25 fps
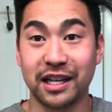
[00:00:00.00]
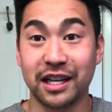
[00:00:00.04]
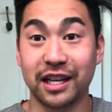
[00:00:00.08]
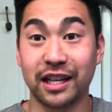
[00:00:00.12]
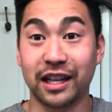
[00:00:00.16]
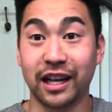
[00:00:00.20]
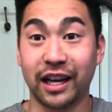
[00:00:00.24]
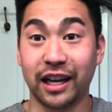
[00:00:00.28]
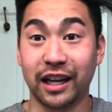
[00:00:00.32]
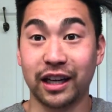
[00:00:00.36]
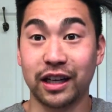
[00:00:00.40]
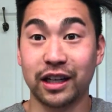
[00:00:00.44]

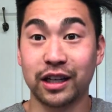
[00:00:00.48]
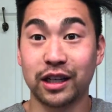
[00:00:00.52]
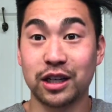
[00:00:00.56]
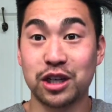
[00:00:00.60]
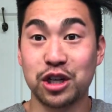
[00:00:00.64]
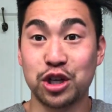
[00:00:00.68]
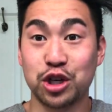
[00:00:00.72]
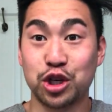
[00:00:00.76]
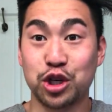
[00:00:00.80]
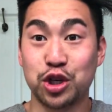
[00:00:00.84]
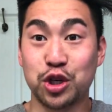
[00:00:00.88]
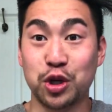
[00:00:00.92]
it like
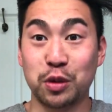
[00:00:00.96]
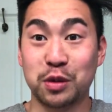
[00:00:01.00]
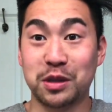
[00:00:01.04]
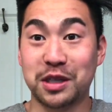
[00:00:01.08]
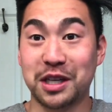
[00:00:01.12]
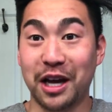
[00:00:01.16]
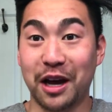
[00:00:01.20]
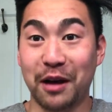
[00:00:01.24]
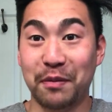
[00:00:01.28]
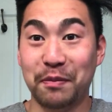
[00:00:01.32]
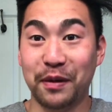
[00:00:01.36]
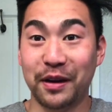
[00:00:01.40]

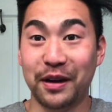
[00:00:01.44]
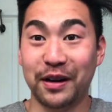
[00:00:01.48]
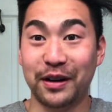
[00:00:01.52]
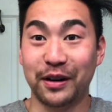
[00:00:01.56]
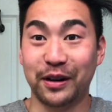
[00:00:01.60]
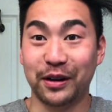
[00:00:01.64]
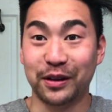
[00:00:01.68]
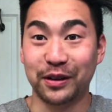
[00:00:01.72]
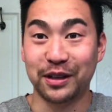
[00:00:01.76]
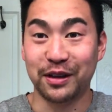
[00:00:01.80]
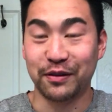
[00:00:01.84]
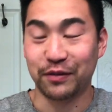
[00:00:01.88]
shoots up in
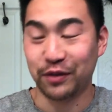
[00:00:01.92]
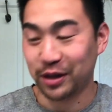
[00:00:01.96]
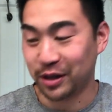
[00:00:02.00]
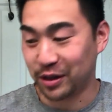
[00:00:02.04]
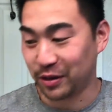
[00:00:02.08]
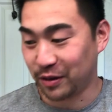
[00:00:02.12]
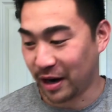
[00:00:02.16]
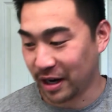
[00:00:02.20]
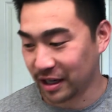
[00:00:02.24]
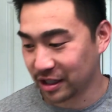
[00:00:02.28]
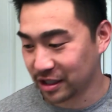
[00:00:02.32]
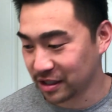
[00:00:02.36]
all different
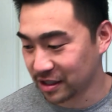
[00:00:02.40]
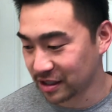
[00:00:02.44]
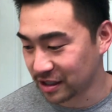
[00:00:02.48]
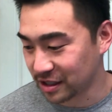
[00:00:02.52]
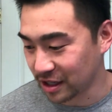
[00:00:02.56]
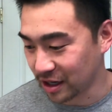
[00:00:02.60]
directions.